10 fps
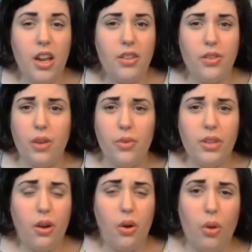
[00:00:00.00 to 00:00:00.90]
There's not really
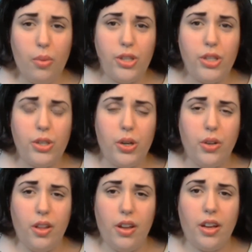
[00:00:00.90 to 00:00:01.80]
a whole bunch to her
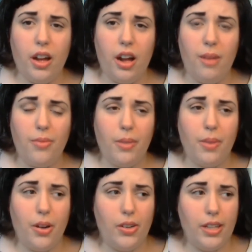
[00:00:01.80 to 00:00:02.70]
look
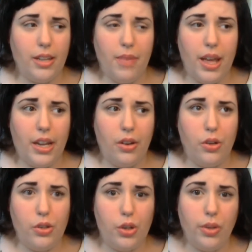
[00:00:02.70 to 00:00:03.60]
compared to like Megan
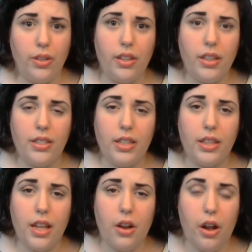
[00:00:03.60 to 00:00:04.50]
or Joan and things like
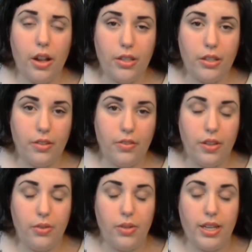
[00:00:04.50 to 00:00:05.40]
that as the
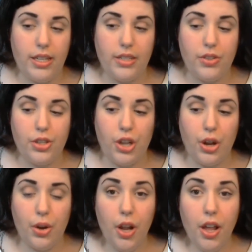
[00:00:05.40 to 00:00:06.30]
fellow ladies on the
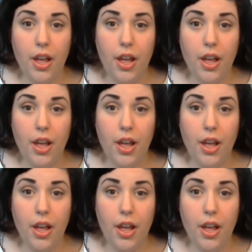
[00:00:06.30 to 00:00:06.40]
show.